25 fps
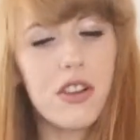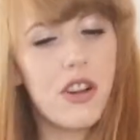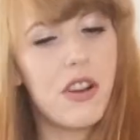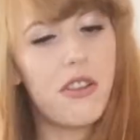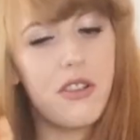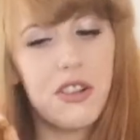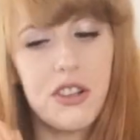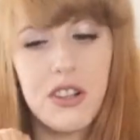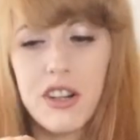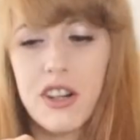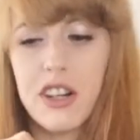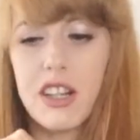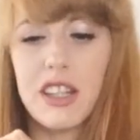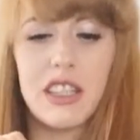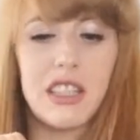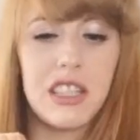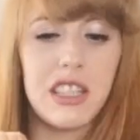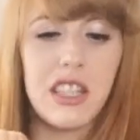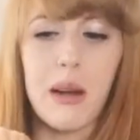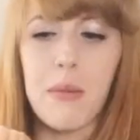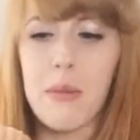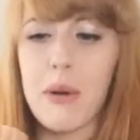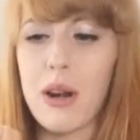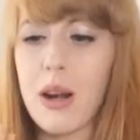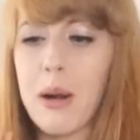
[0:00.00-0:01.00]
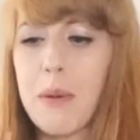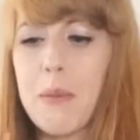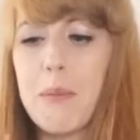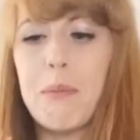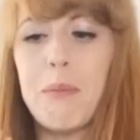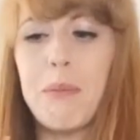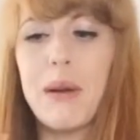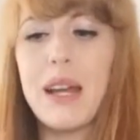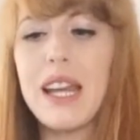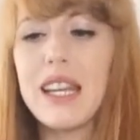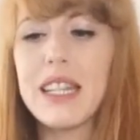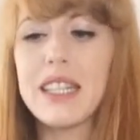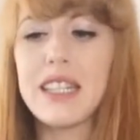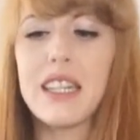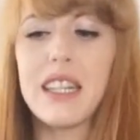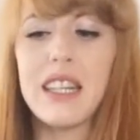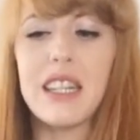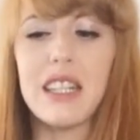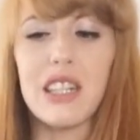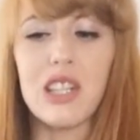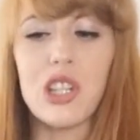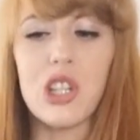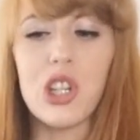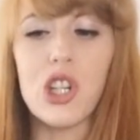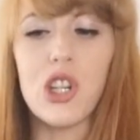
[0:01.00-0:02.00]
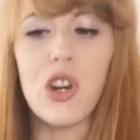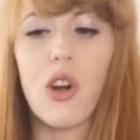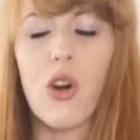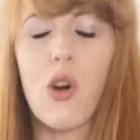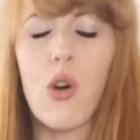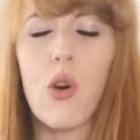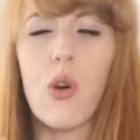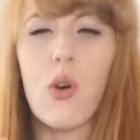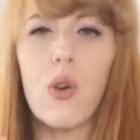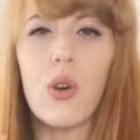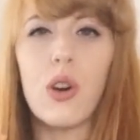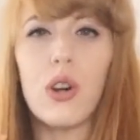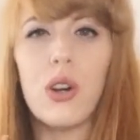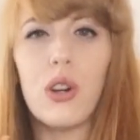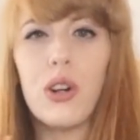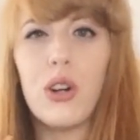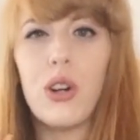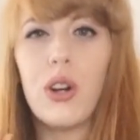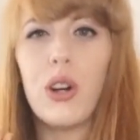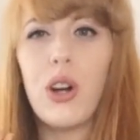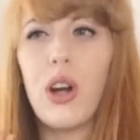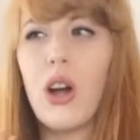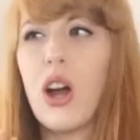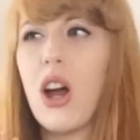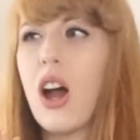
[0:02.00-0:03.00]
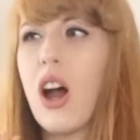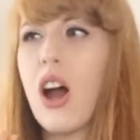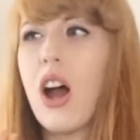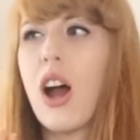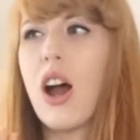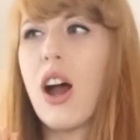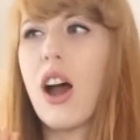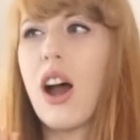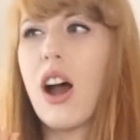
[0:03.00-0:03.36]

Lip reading: If you're going during the summer, Beast is so